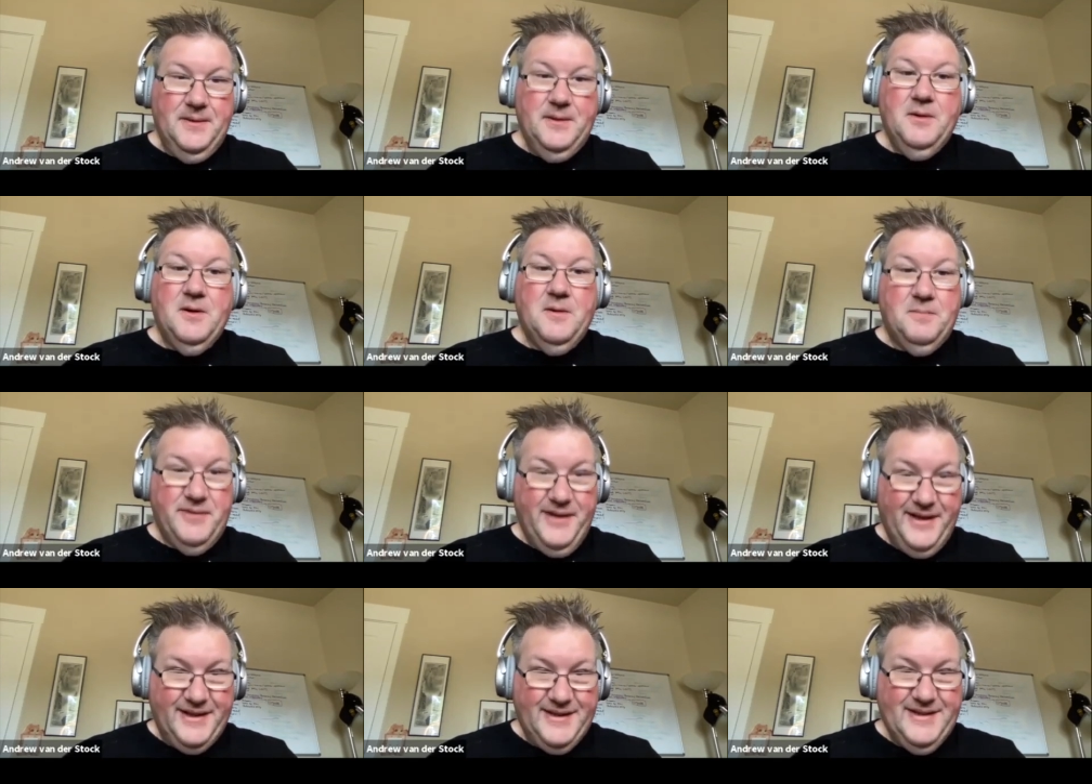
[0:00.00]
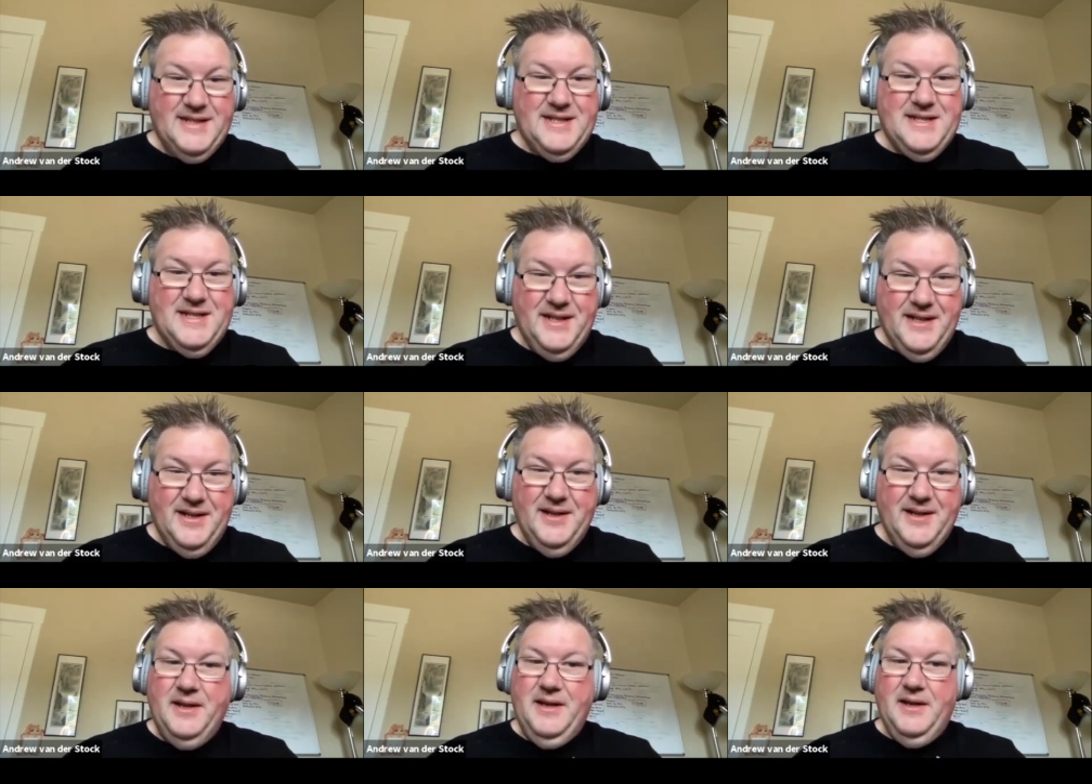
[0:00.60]
you're a
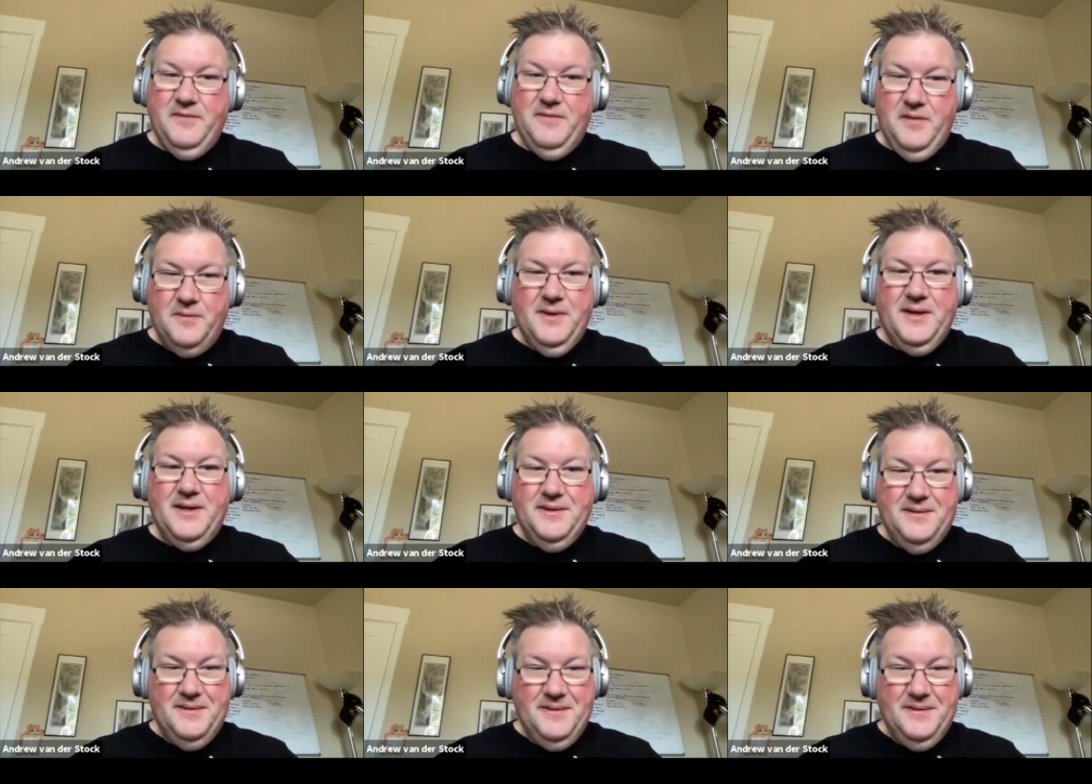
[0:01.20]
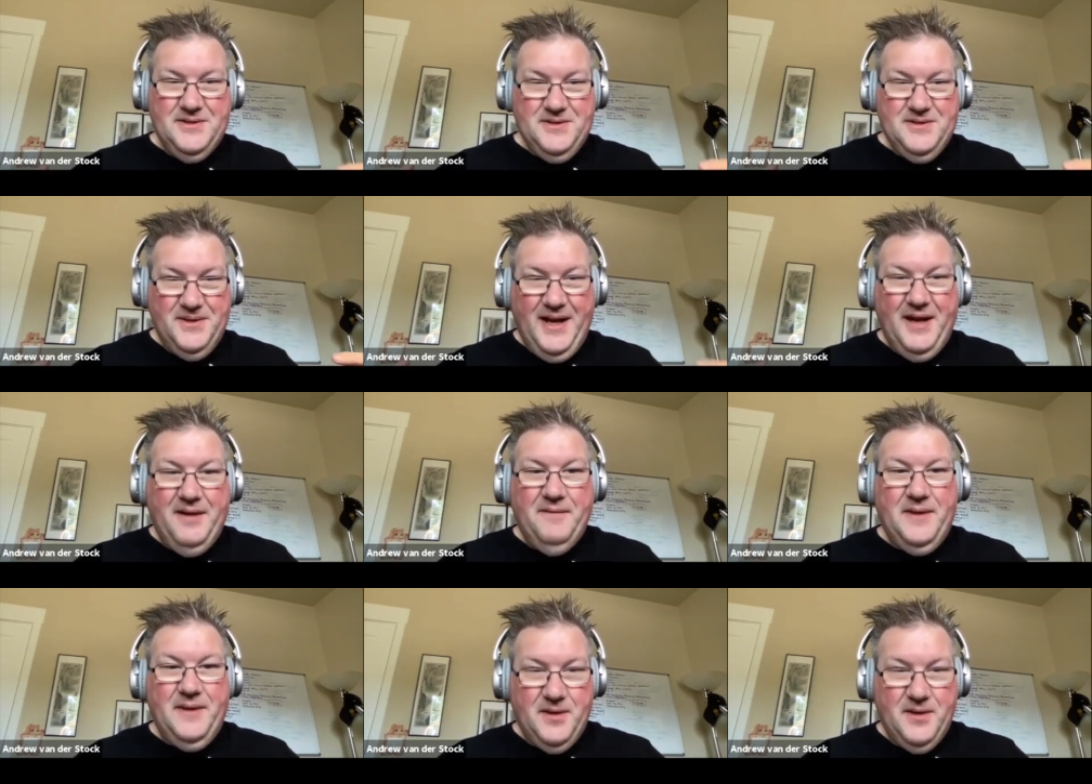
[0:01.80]
practitioner and everyone should
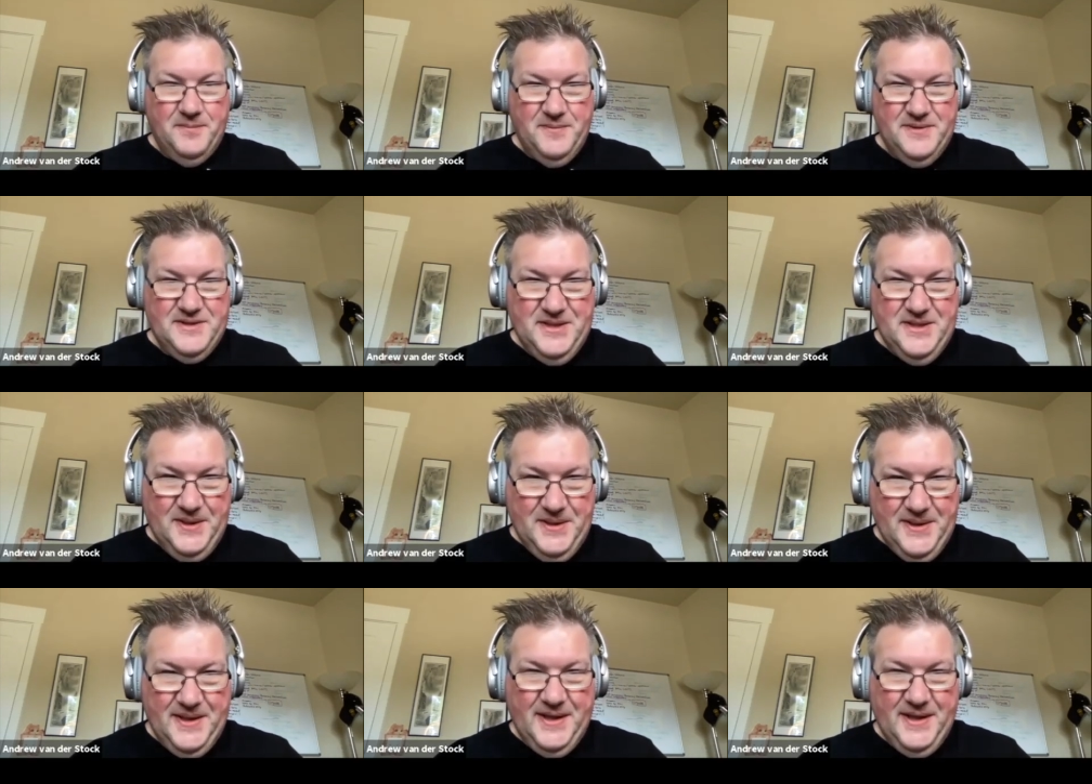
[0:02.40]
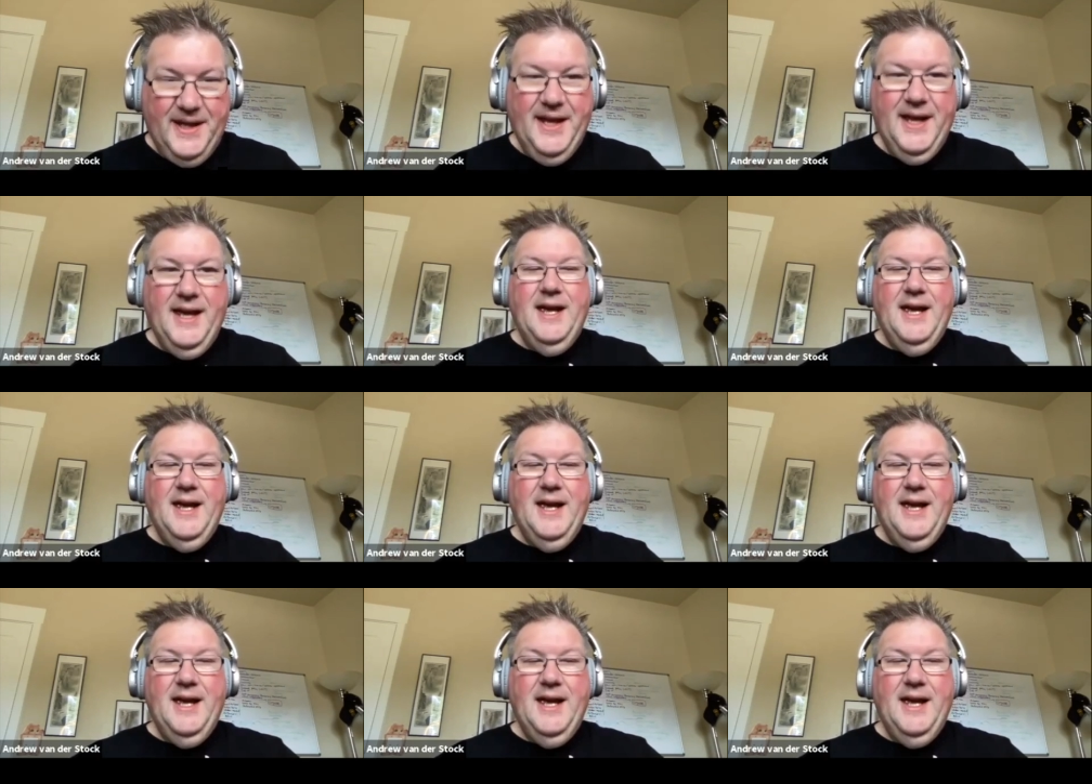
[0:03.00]
have that opportunity.